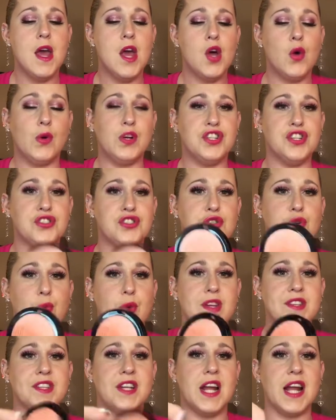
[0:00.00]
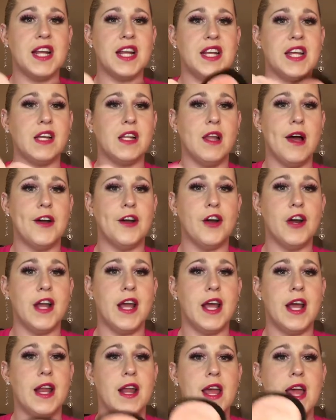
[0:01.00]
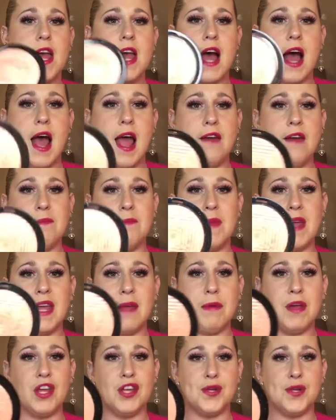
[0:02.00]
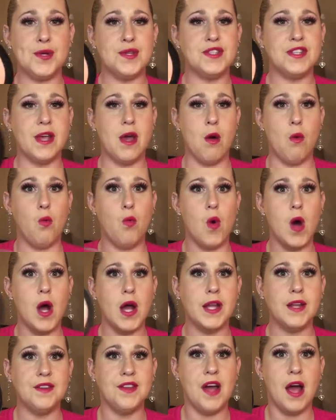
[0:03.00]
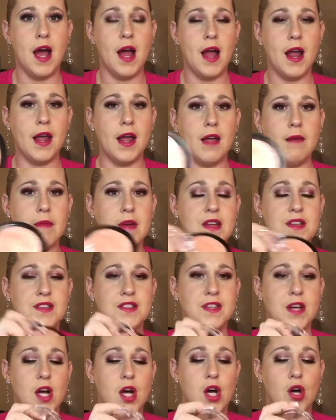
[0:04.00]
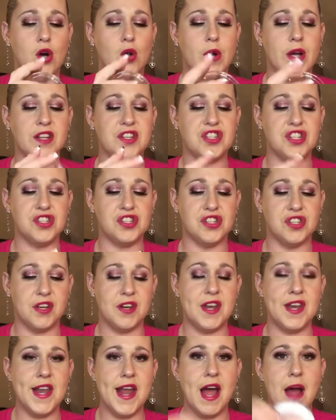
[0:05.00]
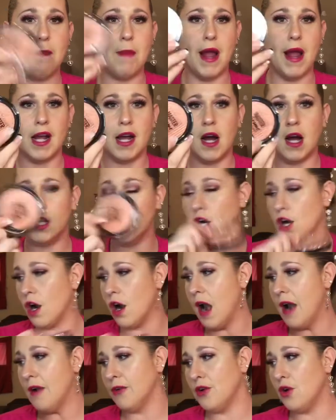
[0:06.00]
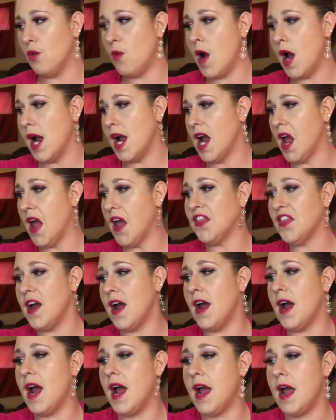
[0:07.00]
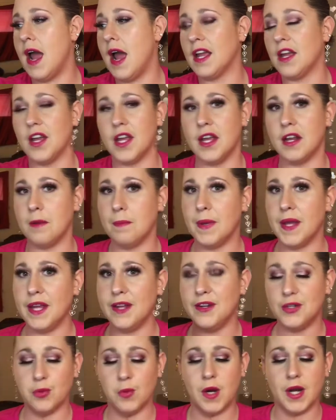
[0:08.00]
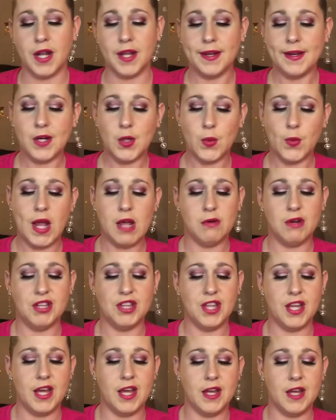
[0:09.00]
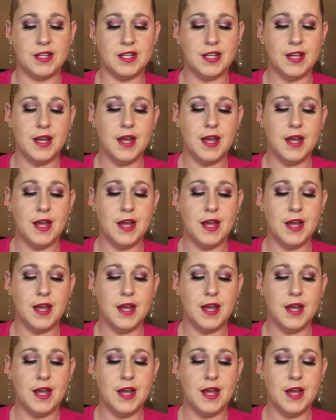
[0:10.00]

which is the reason I decluttered it. I've maybe used it one time, so it's just not my color. I don't know why I thought I could get a peach one and get away with it.